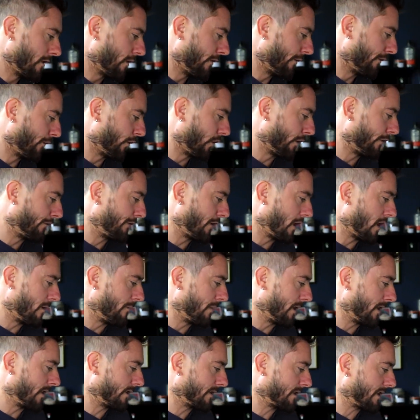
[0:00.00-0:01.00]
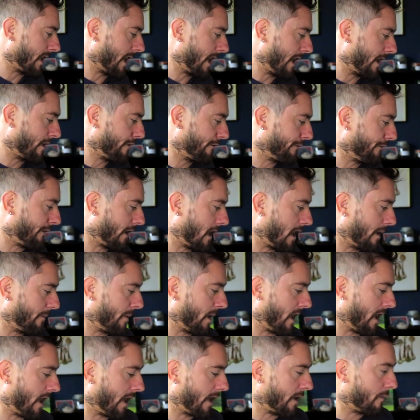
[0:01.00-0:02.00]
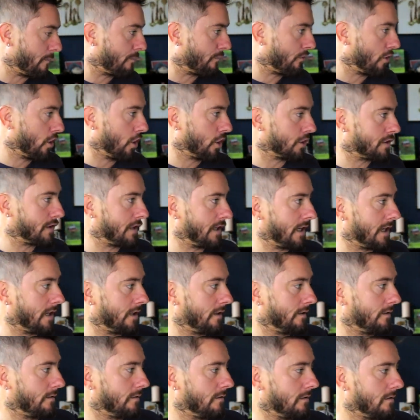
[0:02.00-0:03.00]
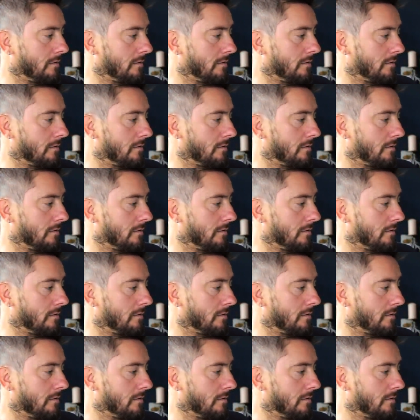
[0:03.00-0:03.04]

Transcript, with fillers: full of vitamins, high in fibre, high in protein.